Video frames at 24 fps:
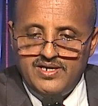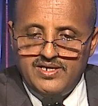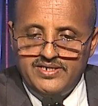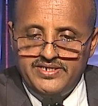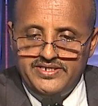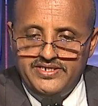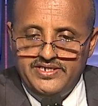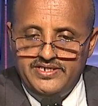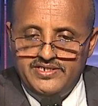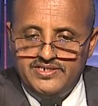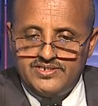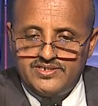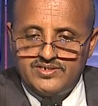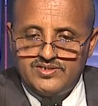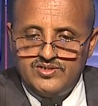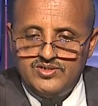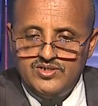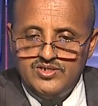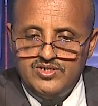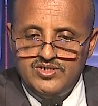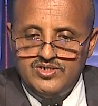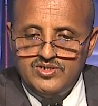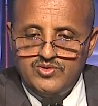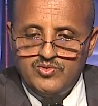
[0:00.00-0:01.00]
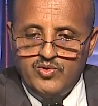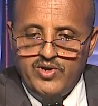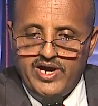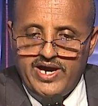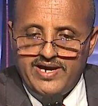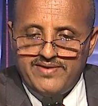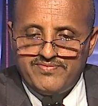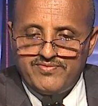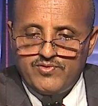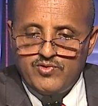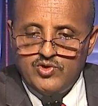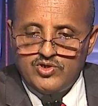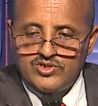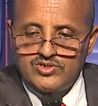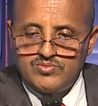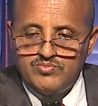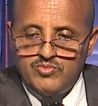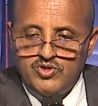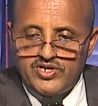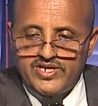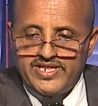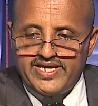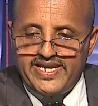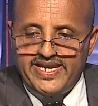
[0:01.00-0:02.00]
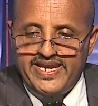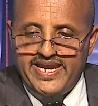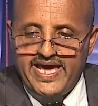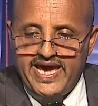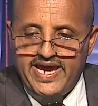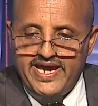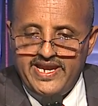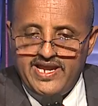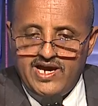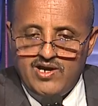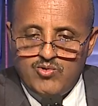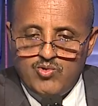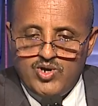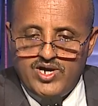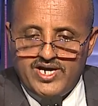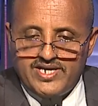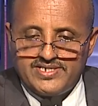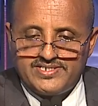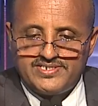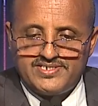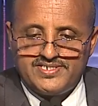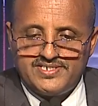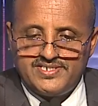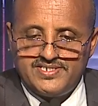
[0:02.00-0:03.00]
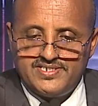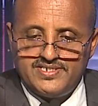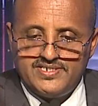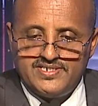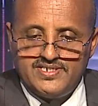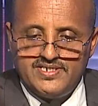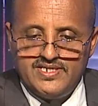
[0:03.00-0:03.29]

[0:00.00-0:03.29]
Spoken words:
year, we have got more than 9 awards.